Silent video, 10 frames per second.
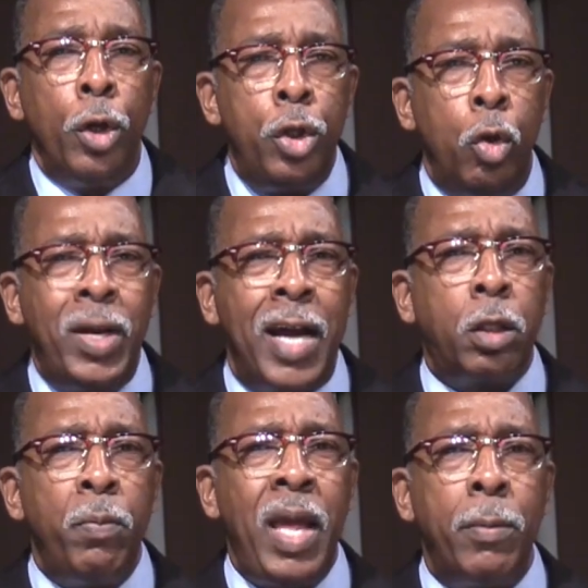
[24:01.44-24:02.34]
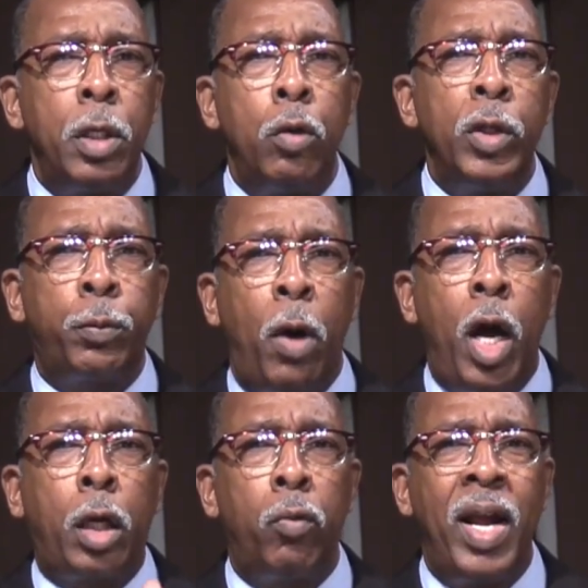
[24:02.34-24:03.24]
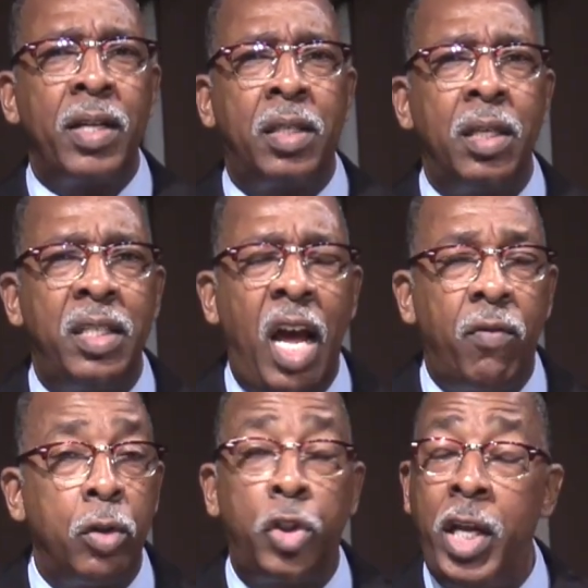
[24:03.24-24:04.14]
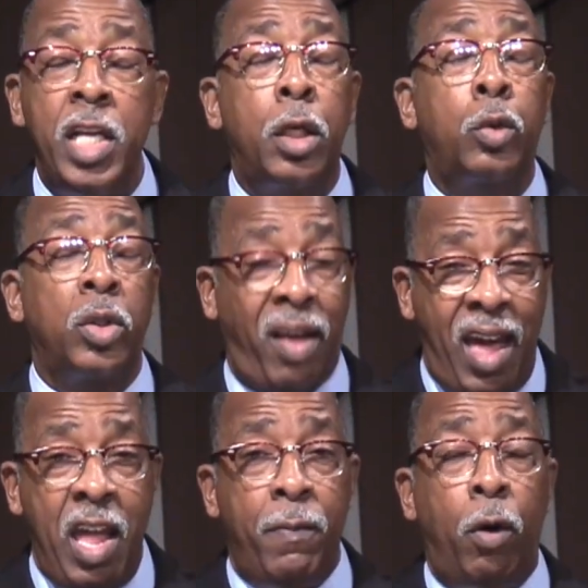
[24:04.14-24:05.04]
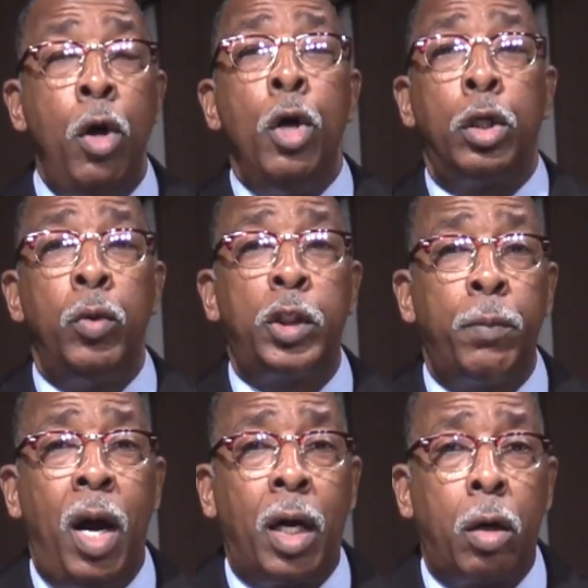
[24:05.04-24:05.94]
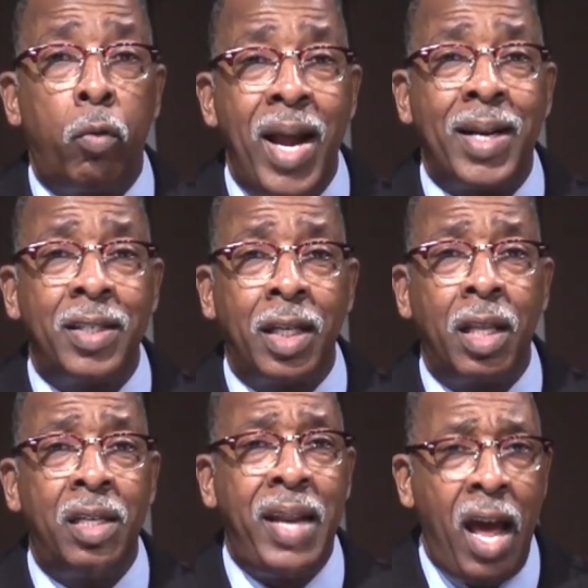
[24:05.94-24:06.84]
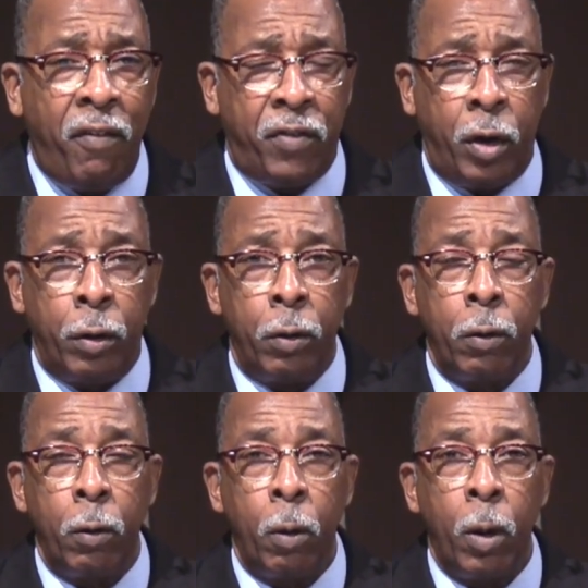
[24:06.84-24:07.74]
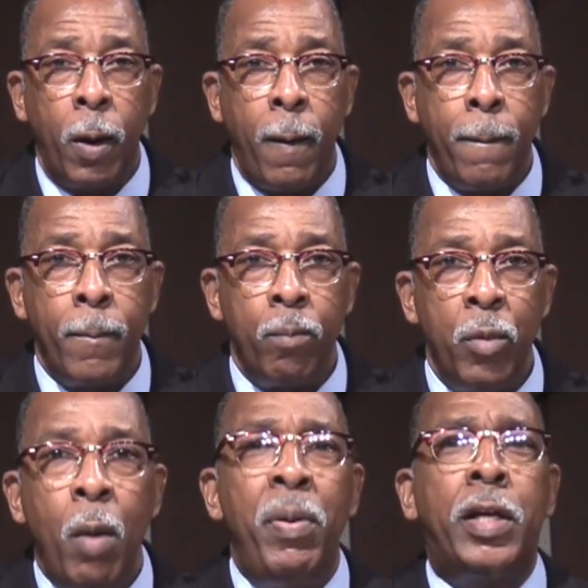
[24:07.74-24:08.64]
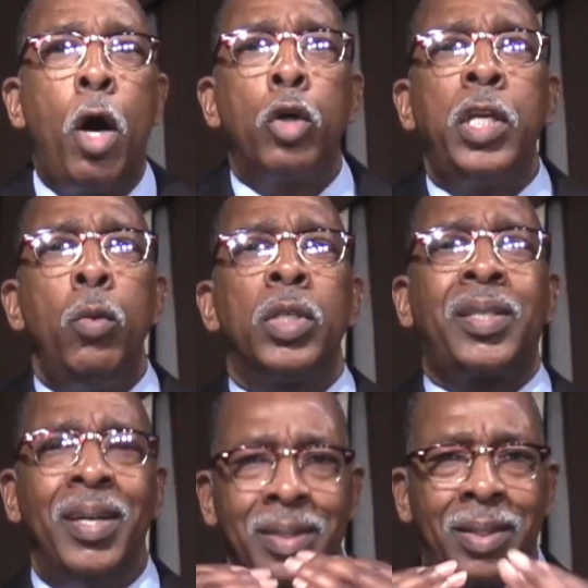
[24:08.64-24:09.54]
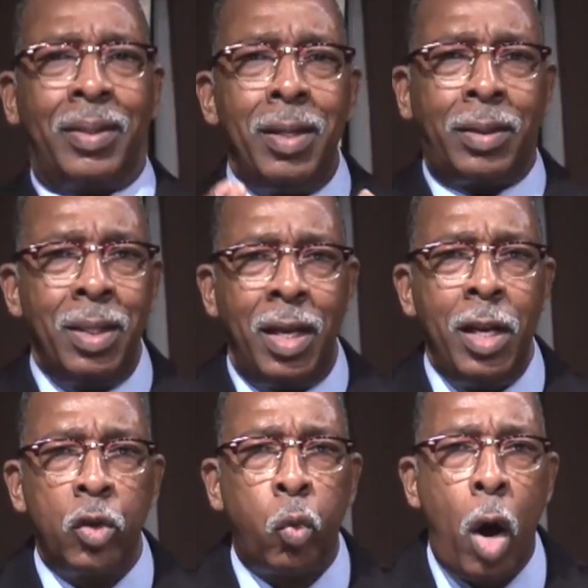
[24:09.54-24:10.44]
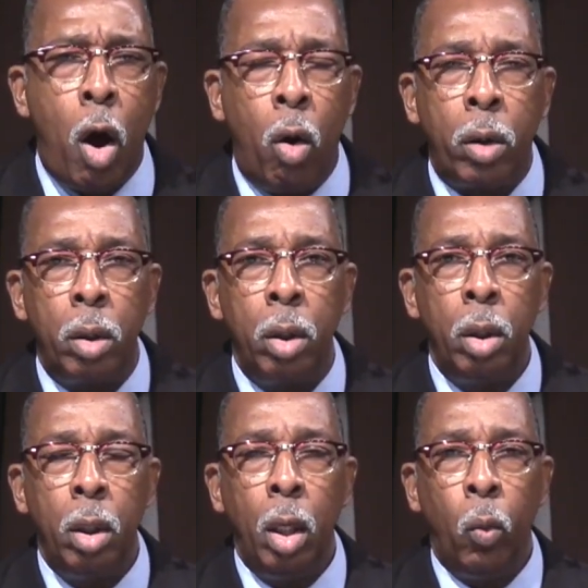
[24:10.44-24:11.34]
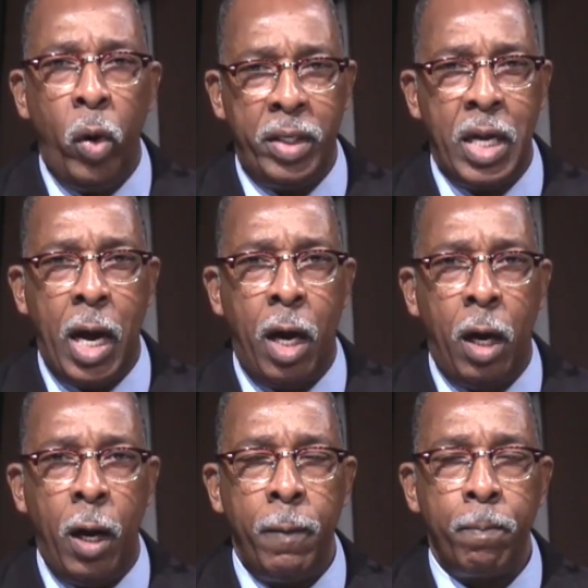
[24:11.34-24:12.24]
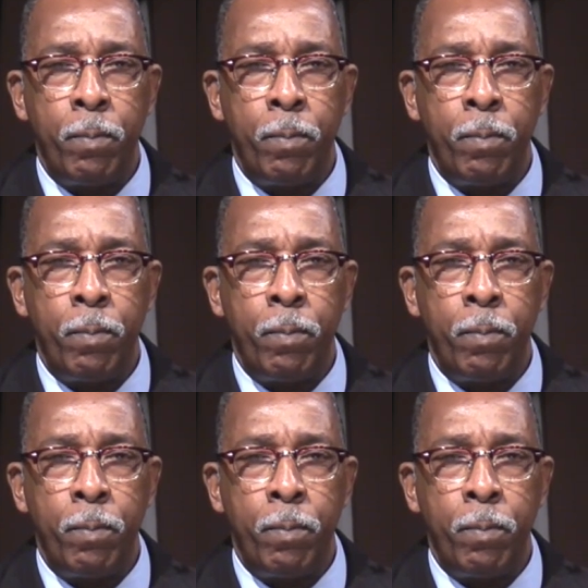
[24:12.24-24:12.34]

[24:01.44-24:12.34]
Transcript: You got to be able to respond correctly to the devil. Jesus was able to respond correctly to the devil because he was consistent in his walk with God.